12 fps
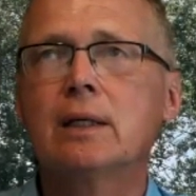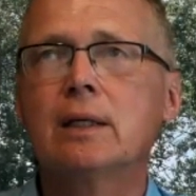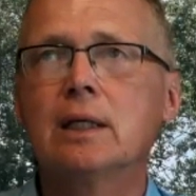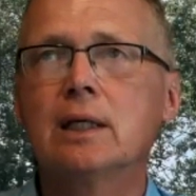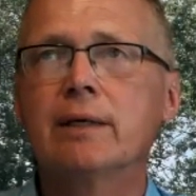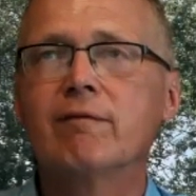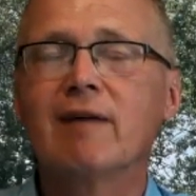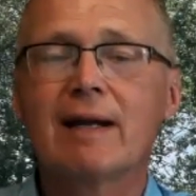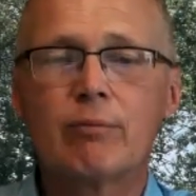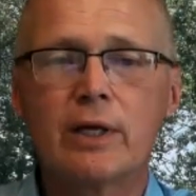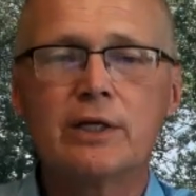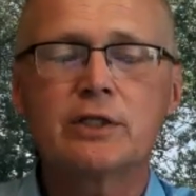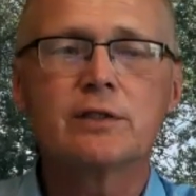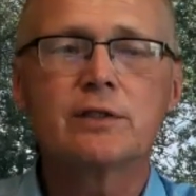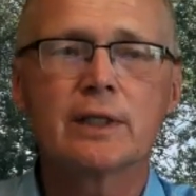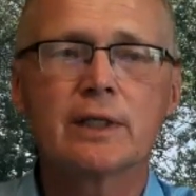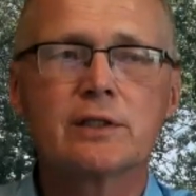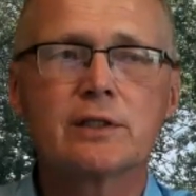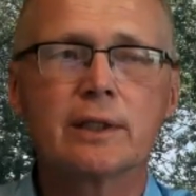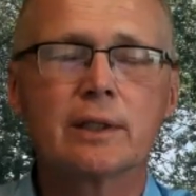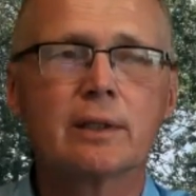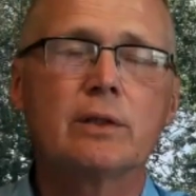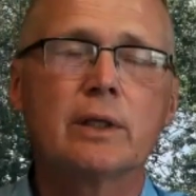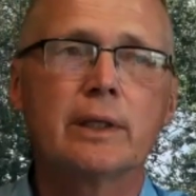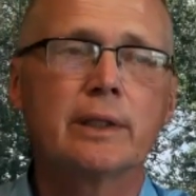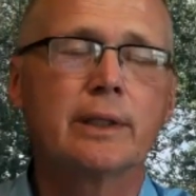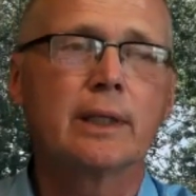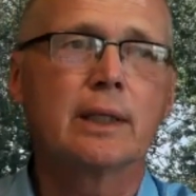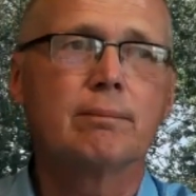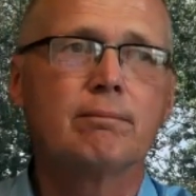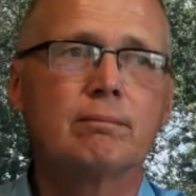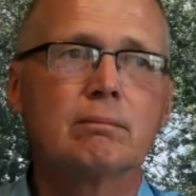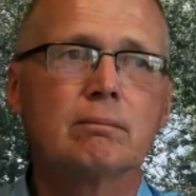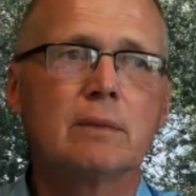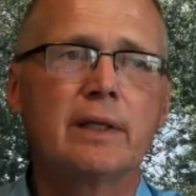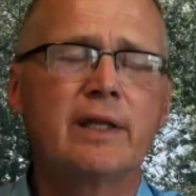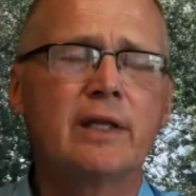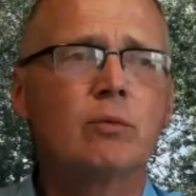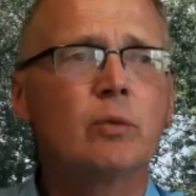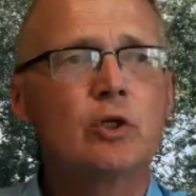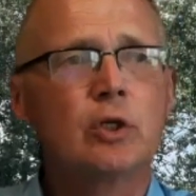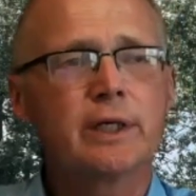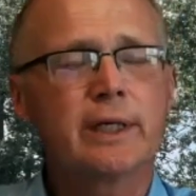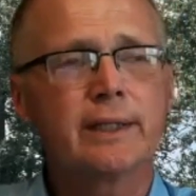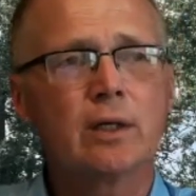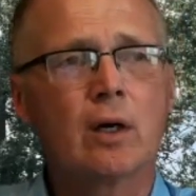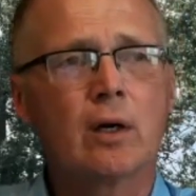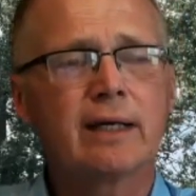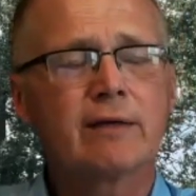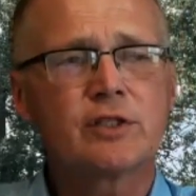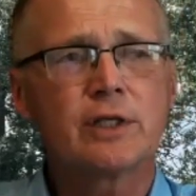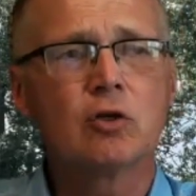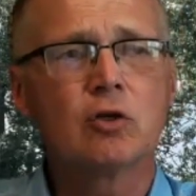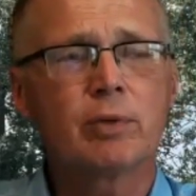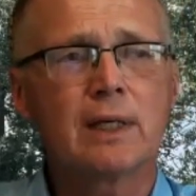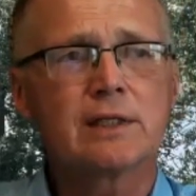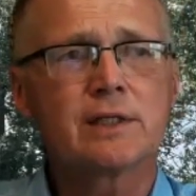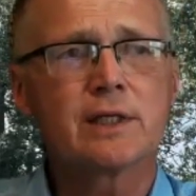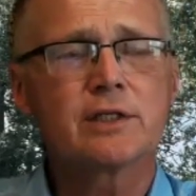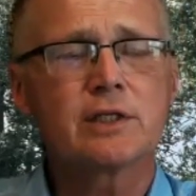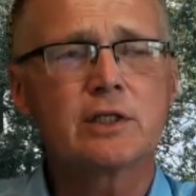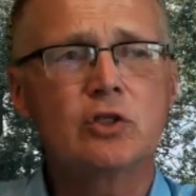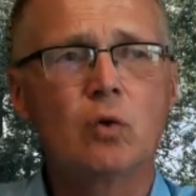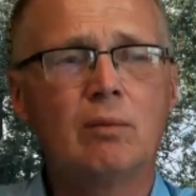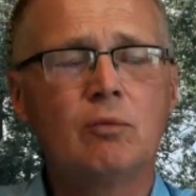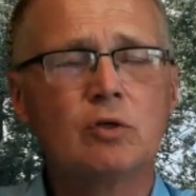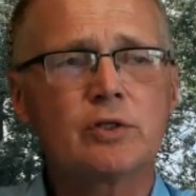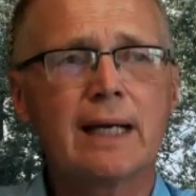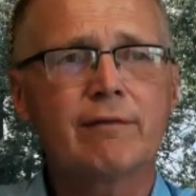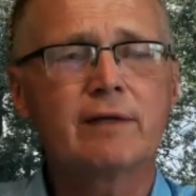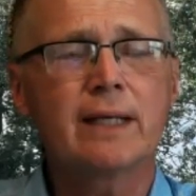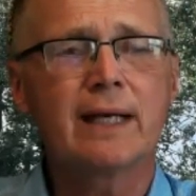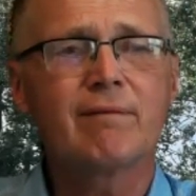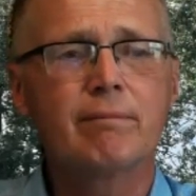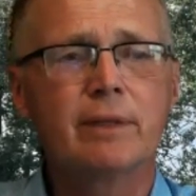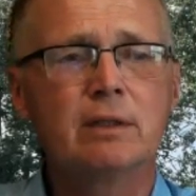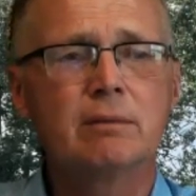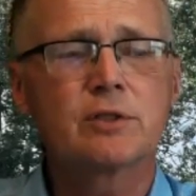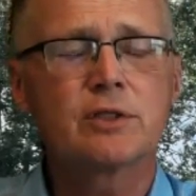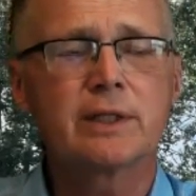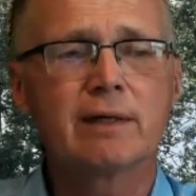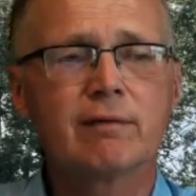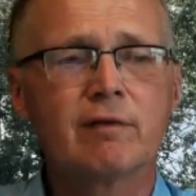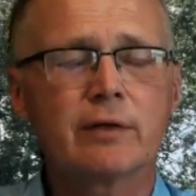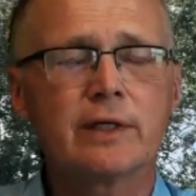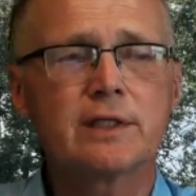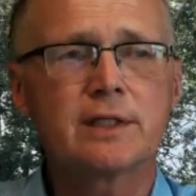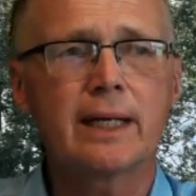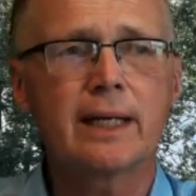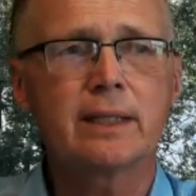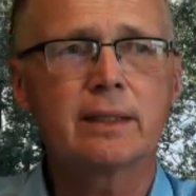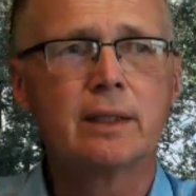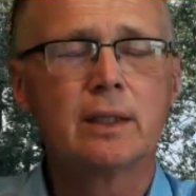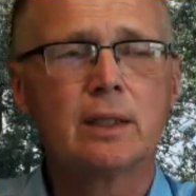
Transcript: Vibration sensing. And then when you look at RF signal processing, you almost have to have MEMS to get very tight